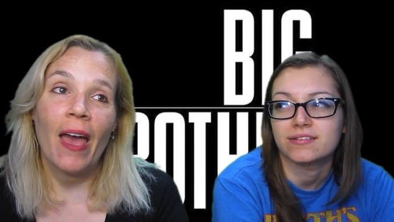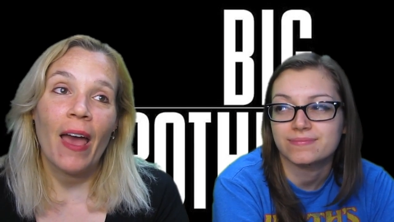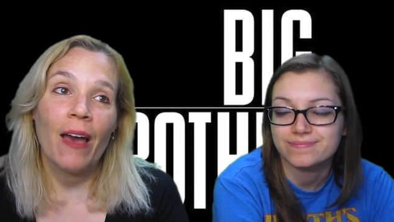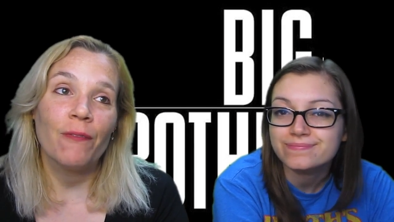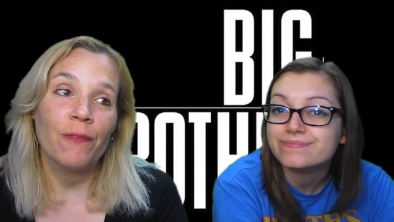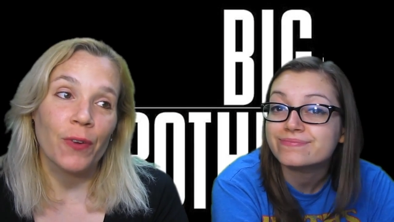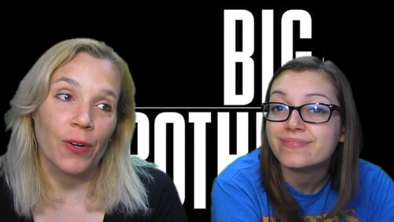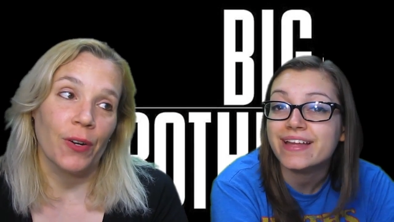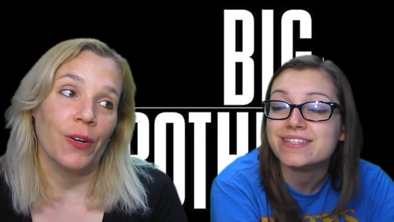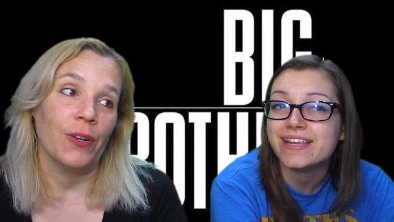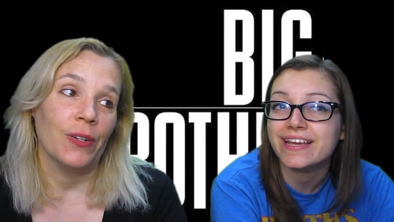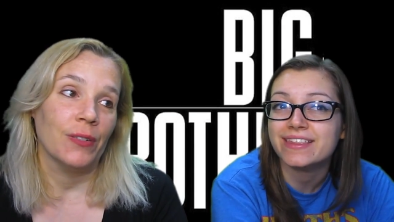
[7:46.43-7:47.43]
Speaker 1: ever.
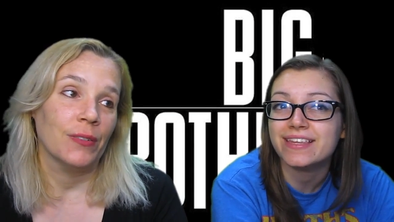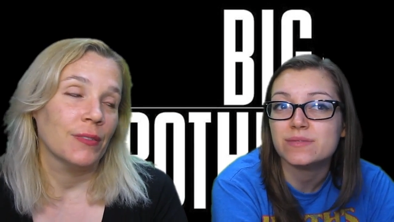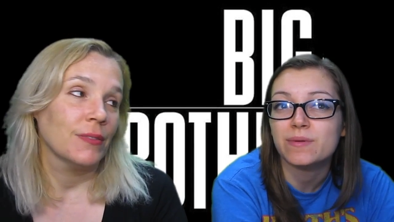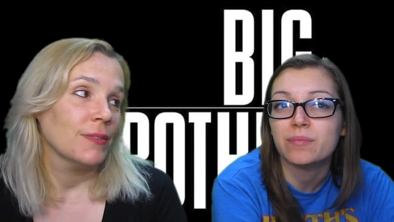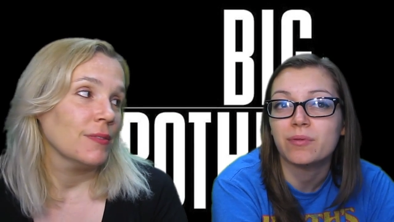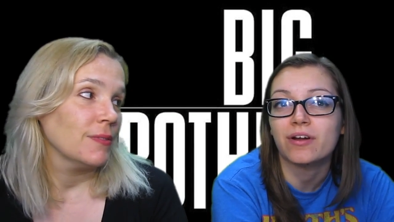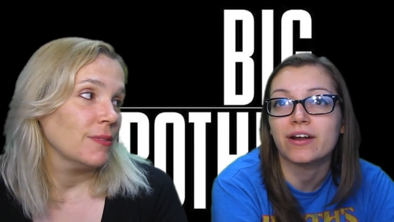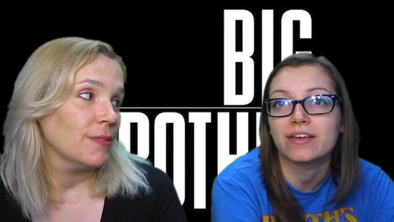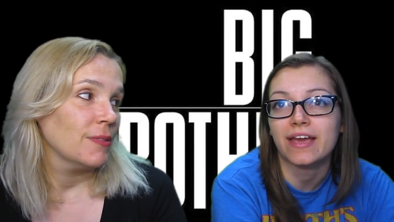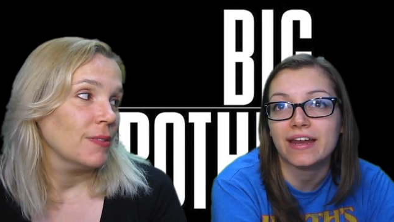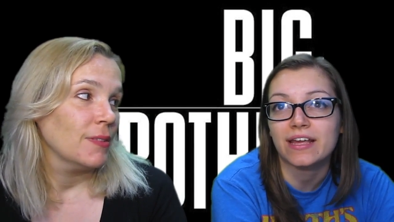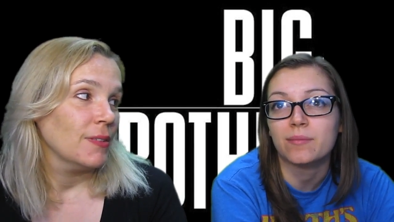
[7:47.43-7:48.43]
It's like these people are
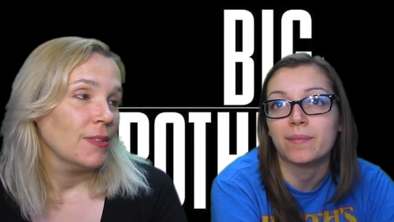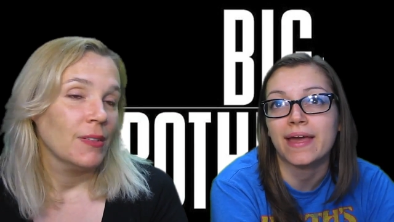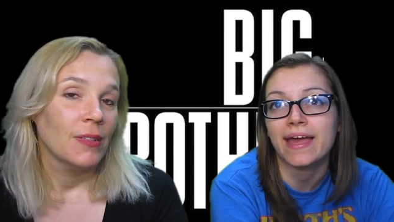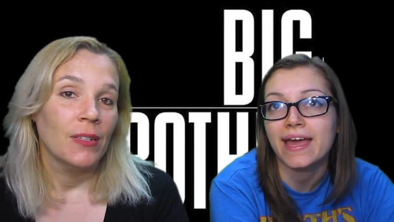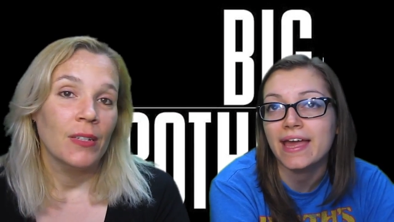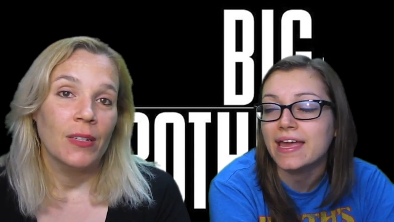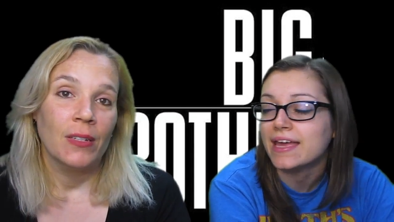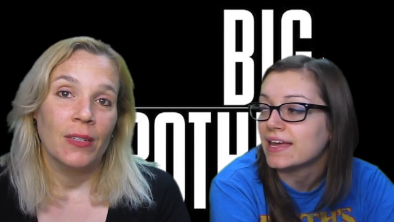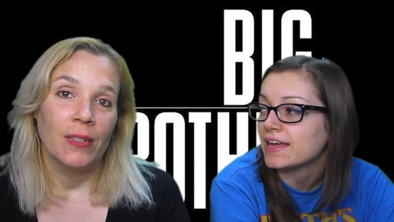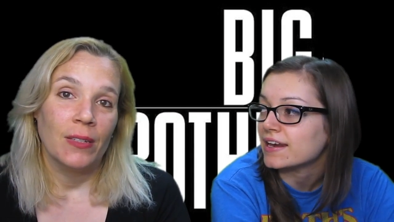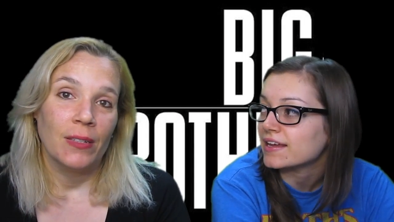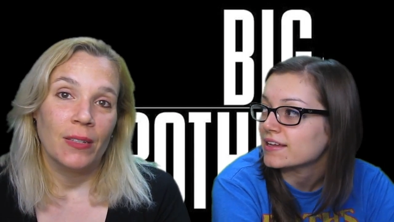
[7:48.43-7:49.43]
getting
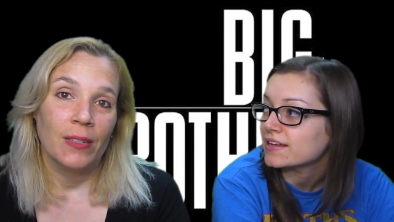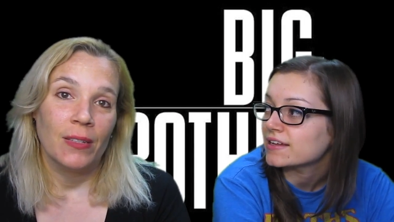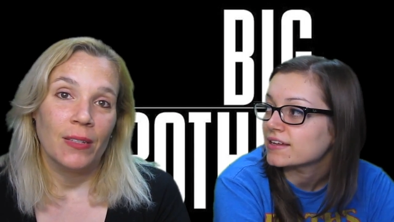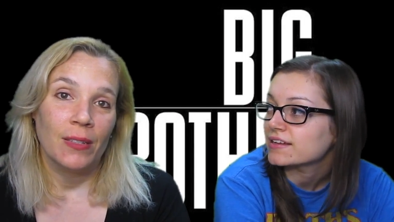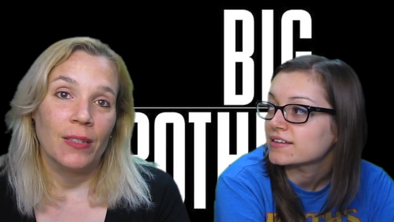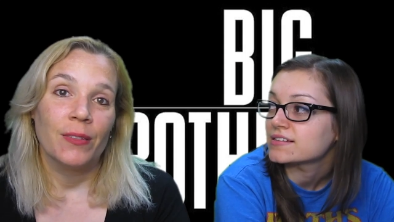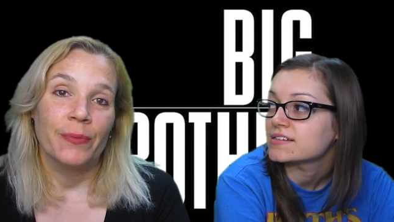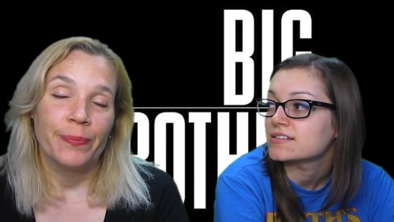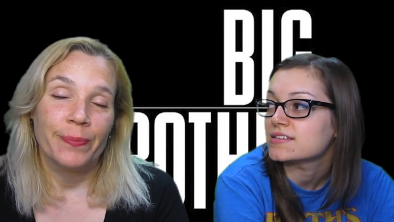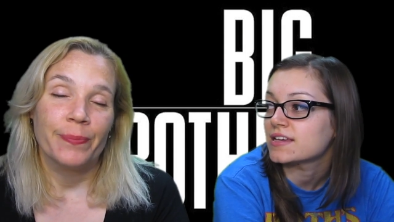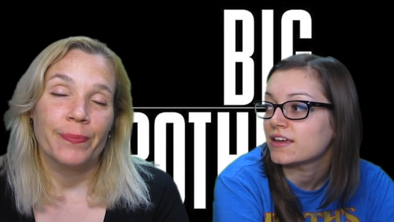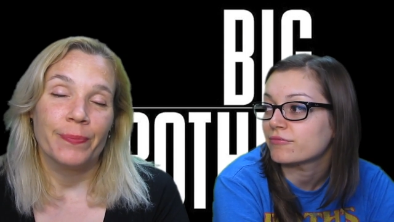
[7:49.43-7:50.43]
paid
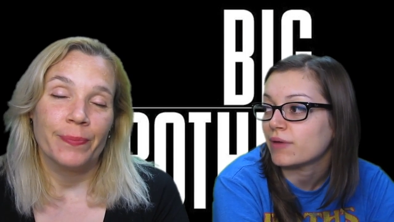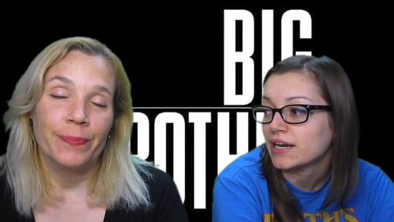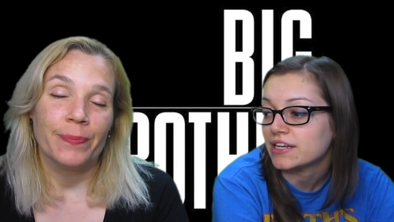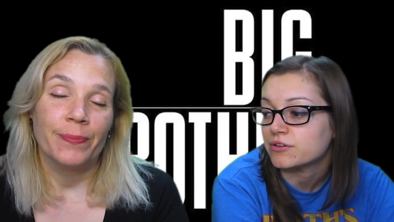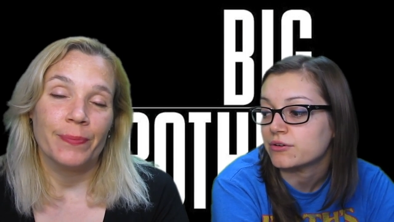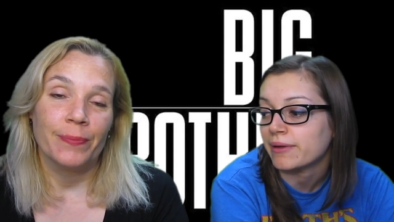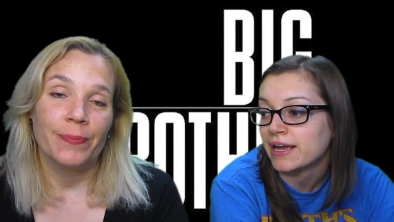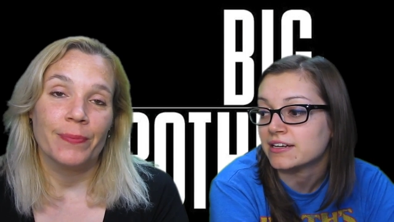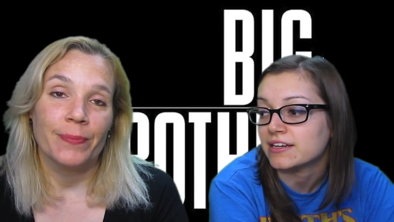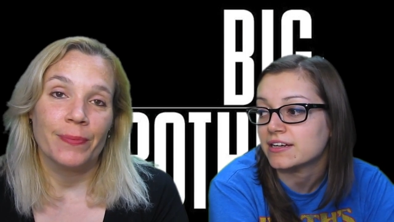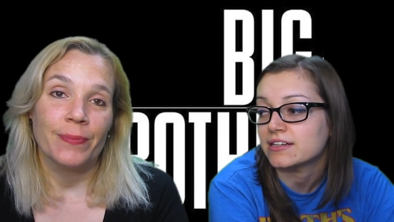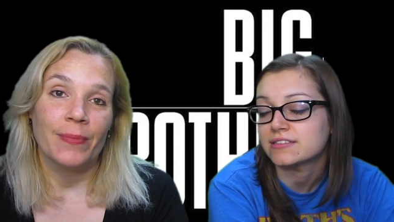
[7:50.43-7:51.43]
to give money to
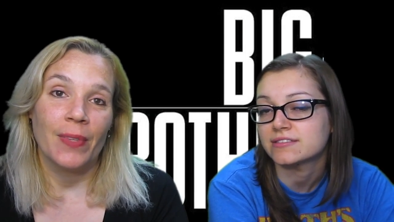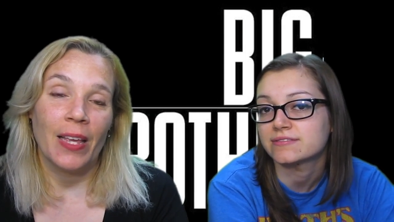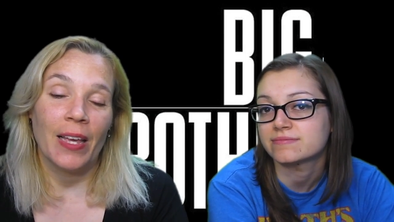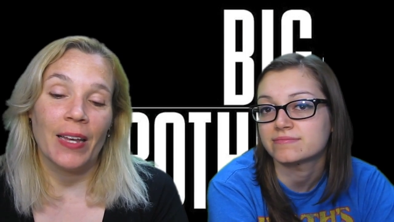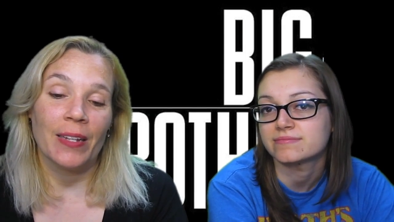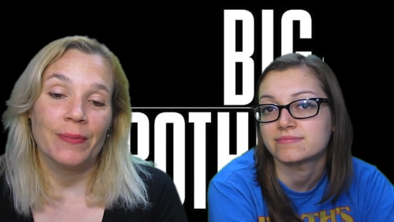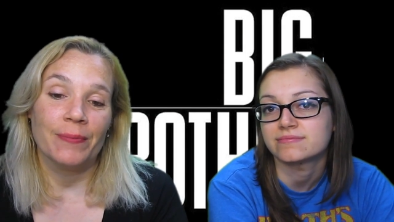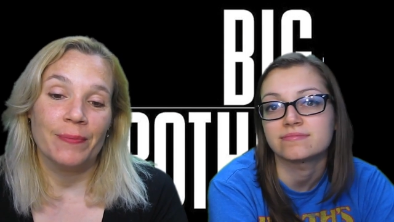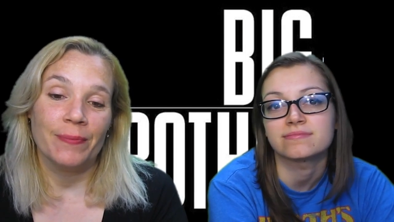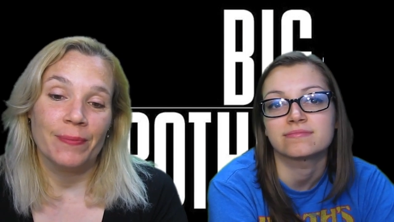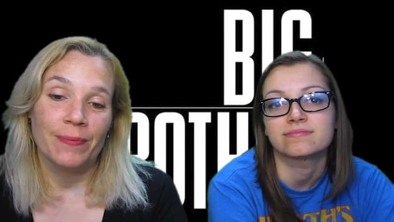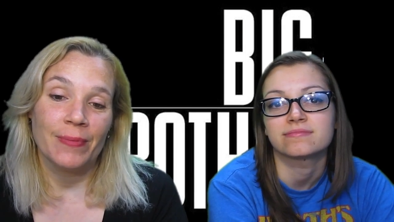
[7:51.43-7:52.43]
Amanda.
Speaker 2: Yeah.
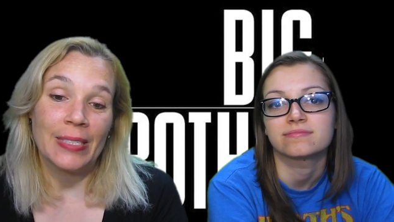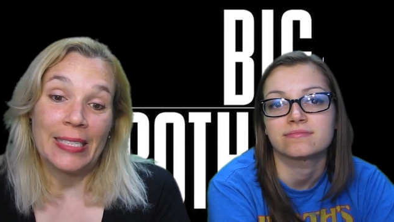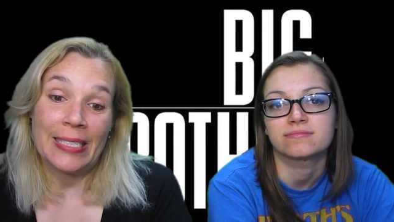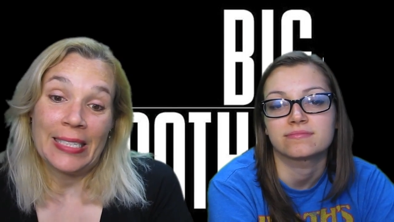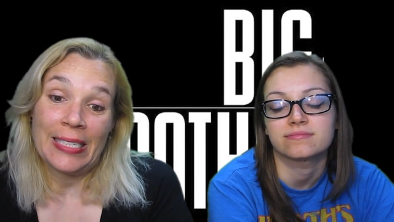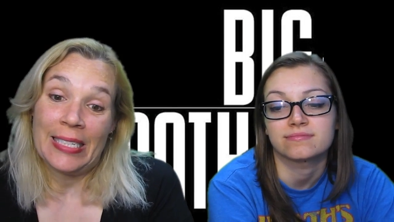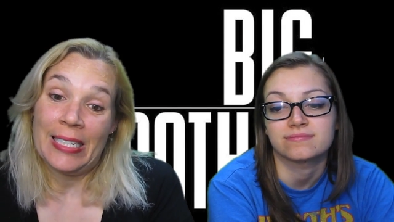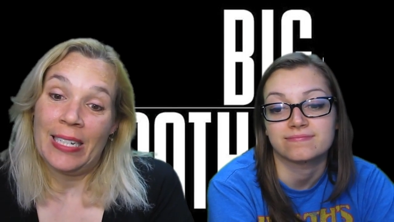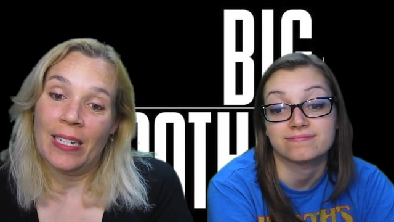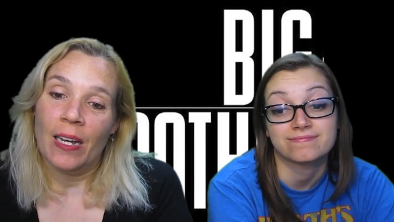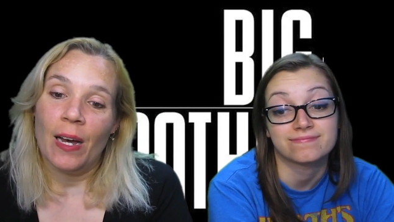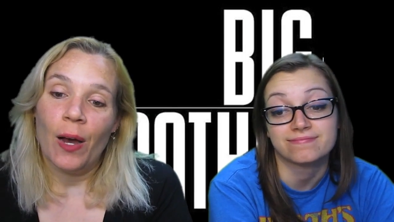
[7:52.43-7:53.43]

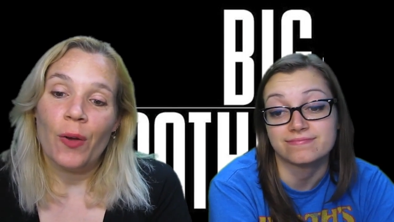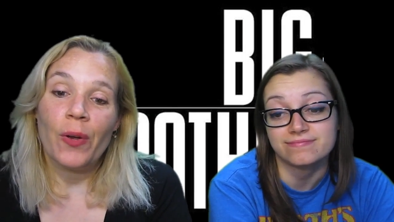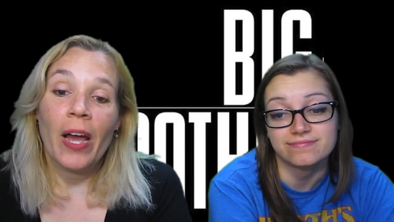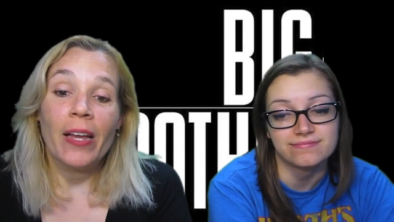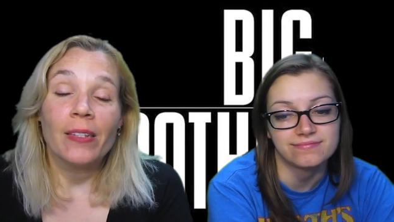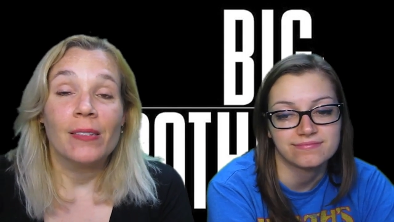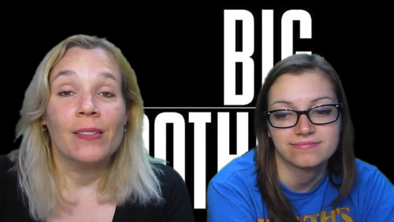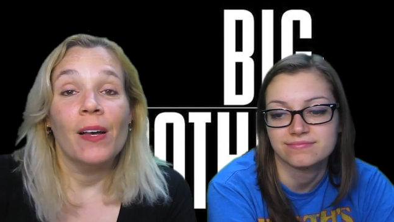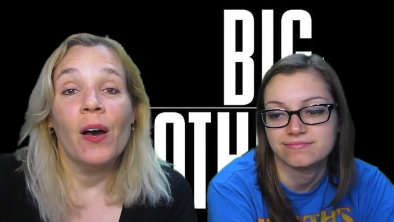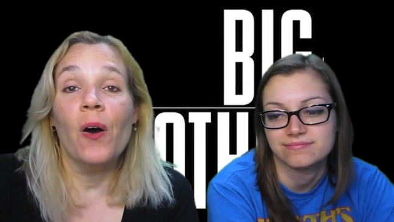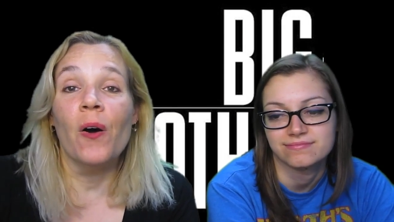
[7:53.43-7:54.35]
All right, so